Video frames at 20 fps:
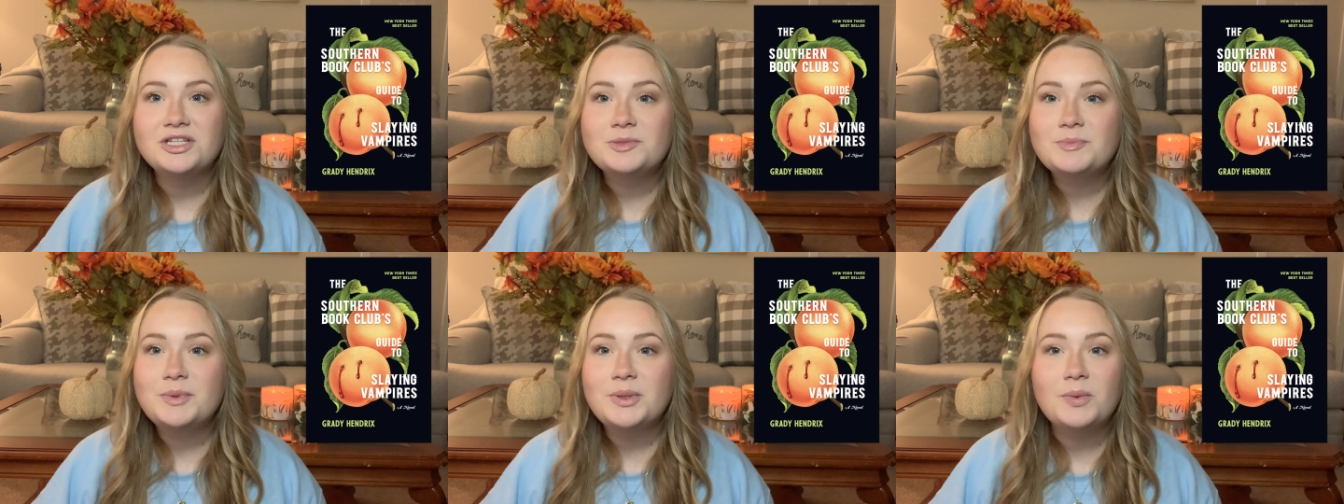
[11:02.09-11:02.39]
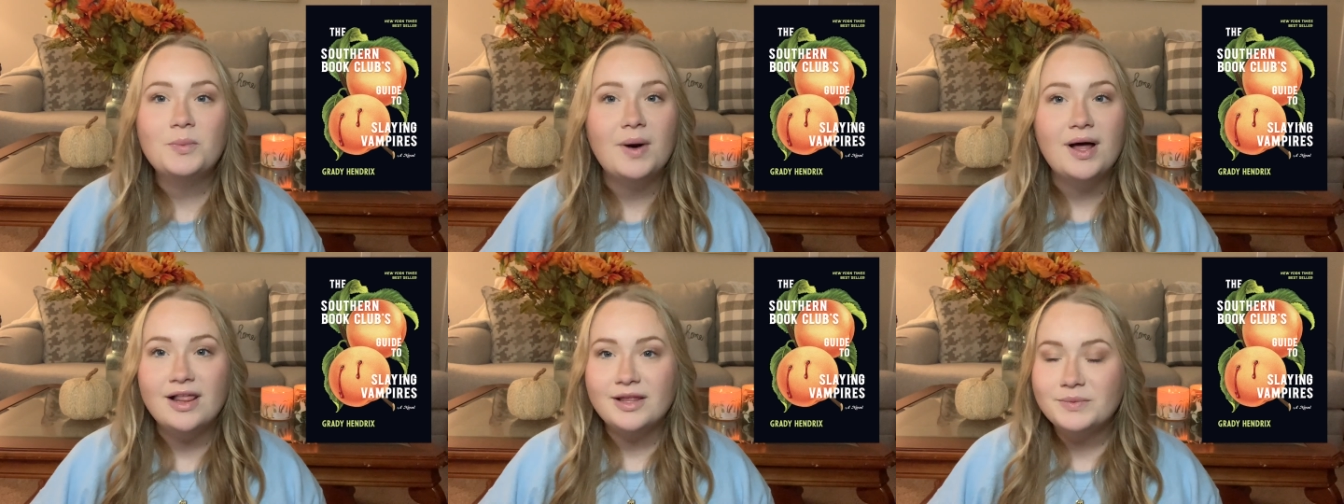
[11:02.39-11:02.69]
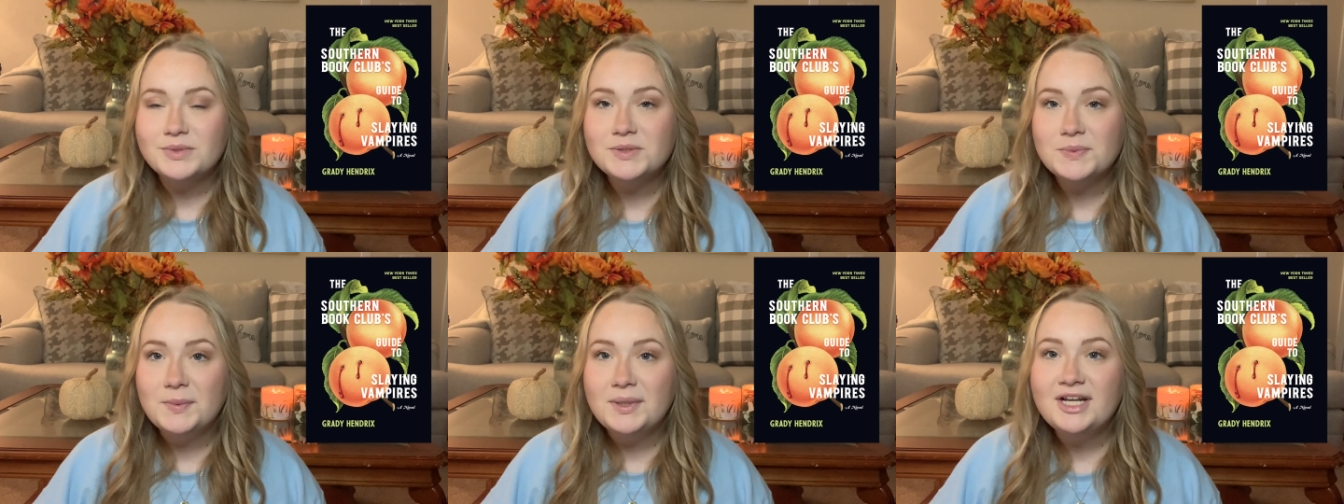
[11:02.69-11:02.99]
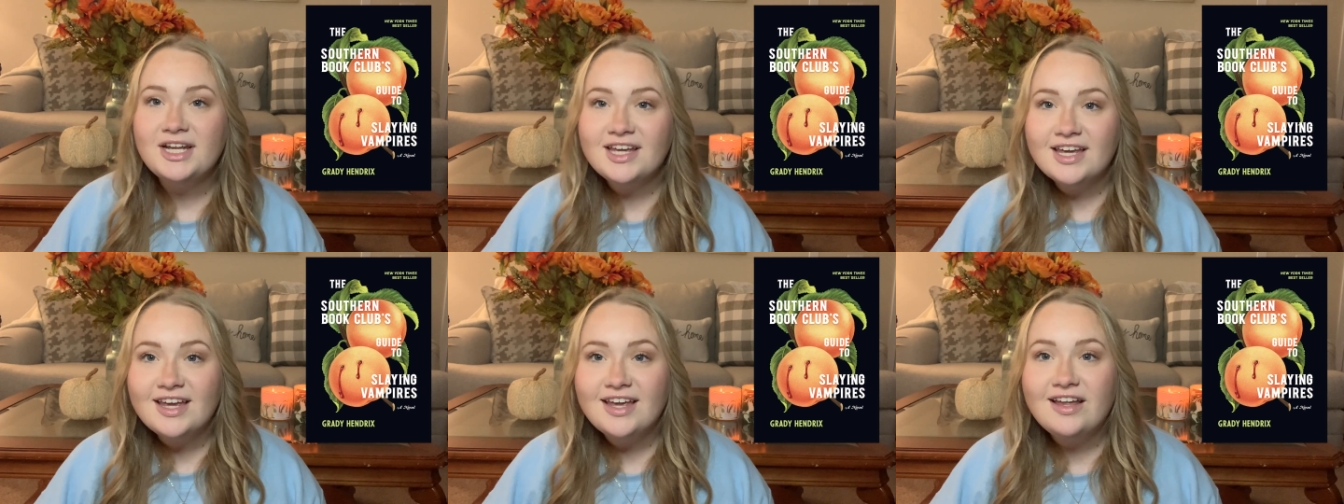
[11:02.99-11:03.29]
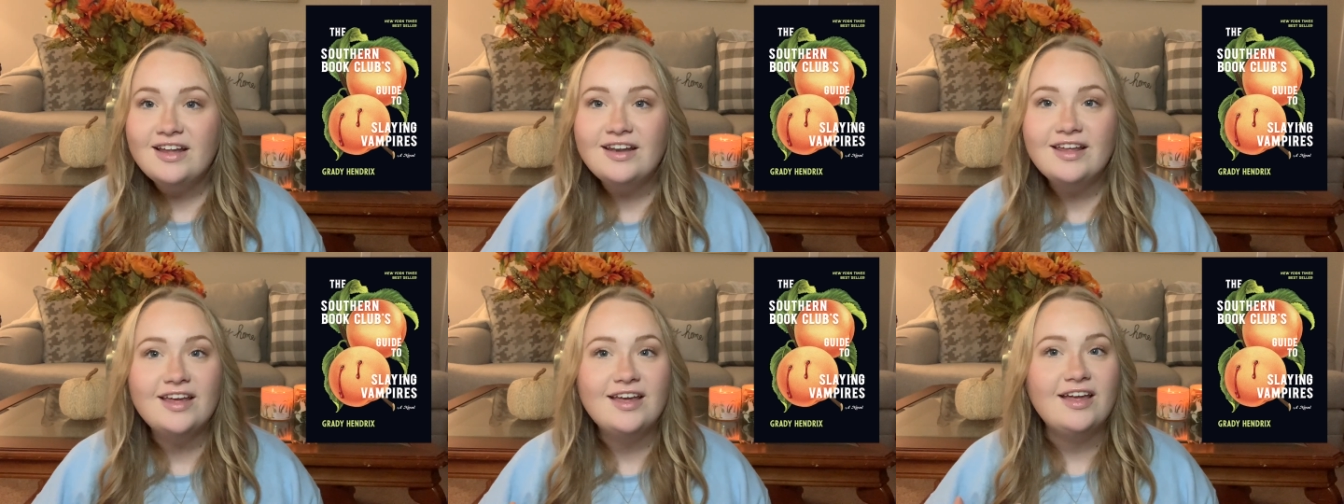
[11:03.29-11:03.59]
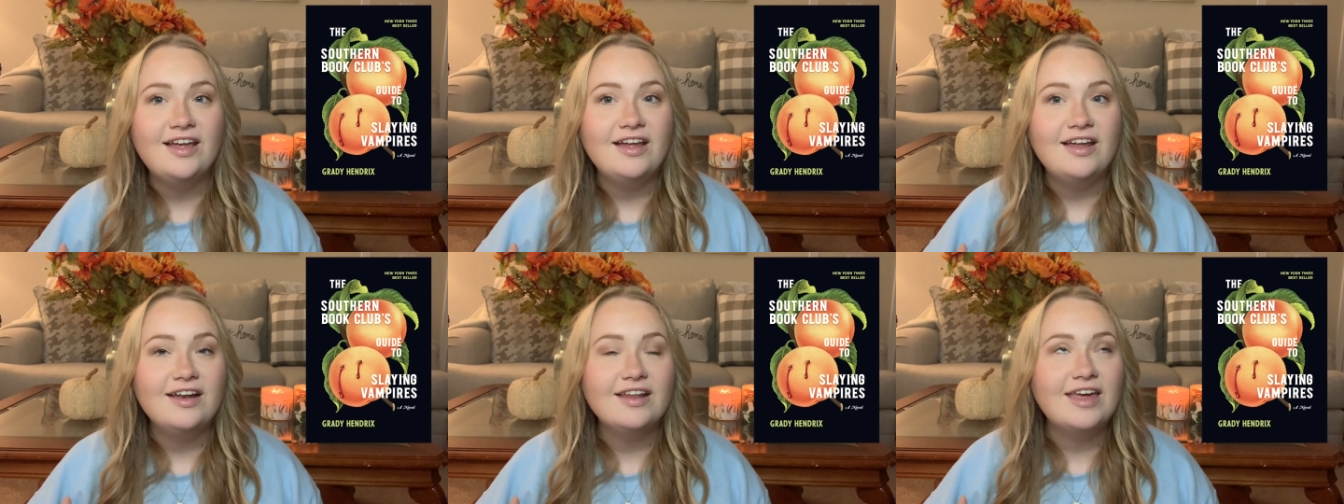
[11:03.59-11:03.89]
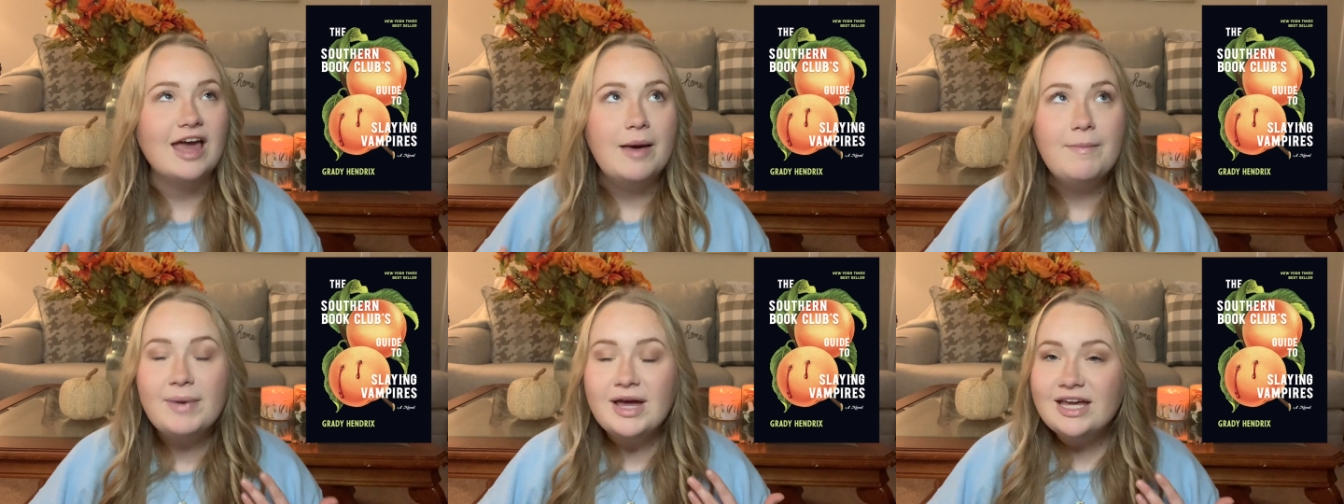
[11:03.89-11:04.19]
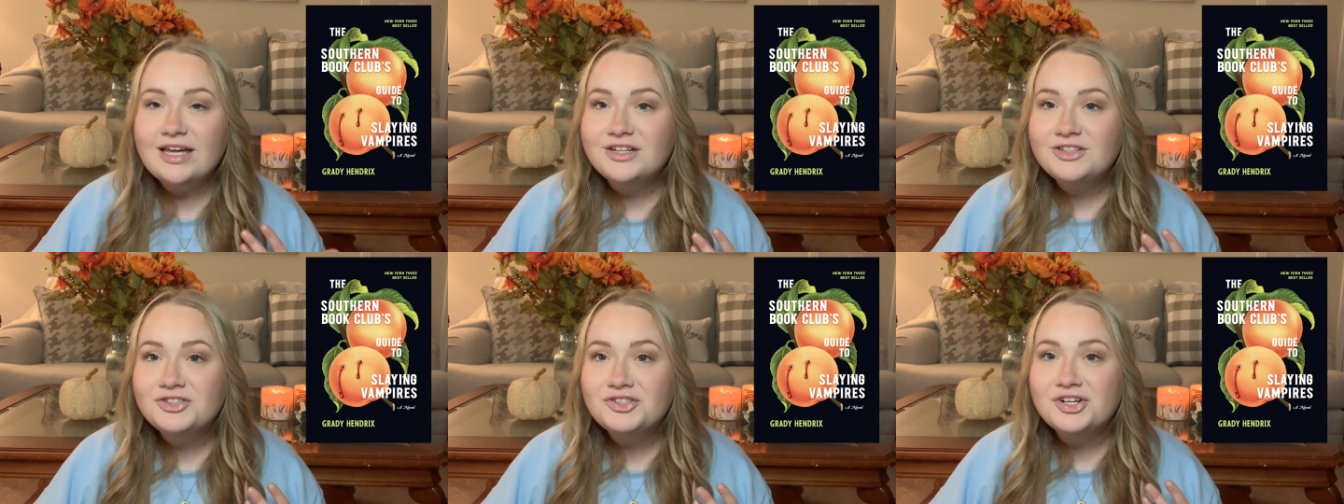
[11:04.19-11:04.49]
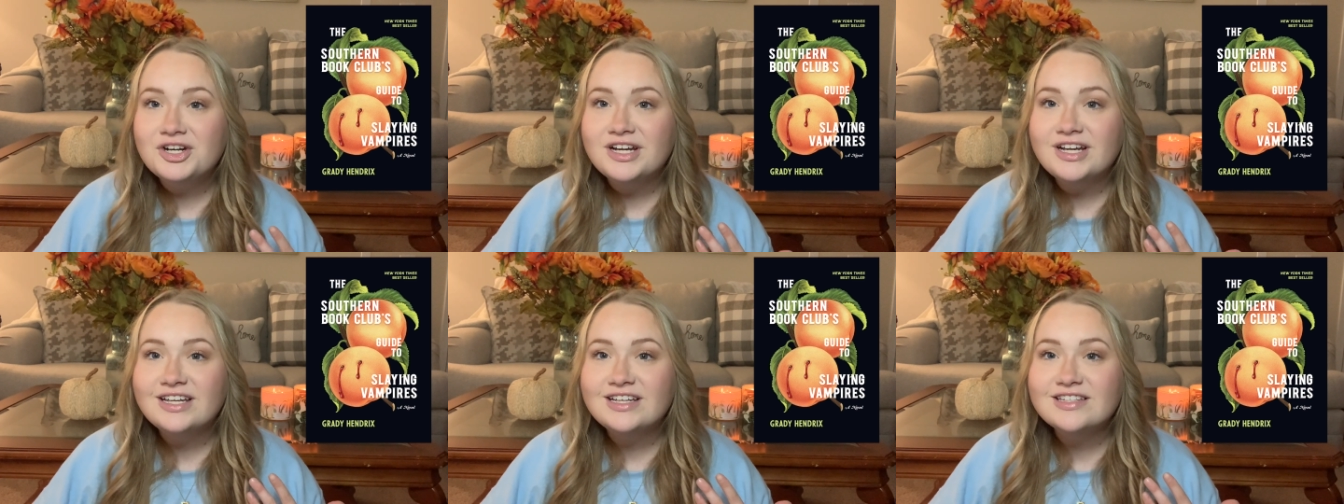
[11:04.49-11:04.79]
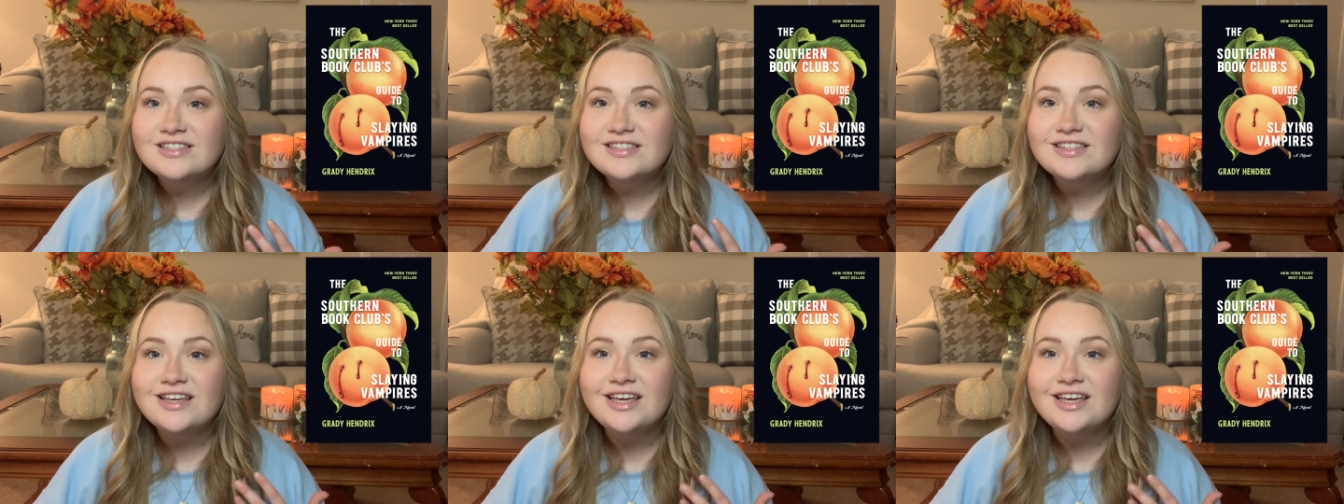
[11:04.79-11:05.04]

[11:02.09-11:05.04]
this book while I was reading it. It kept my interest.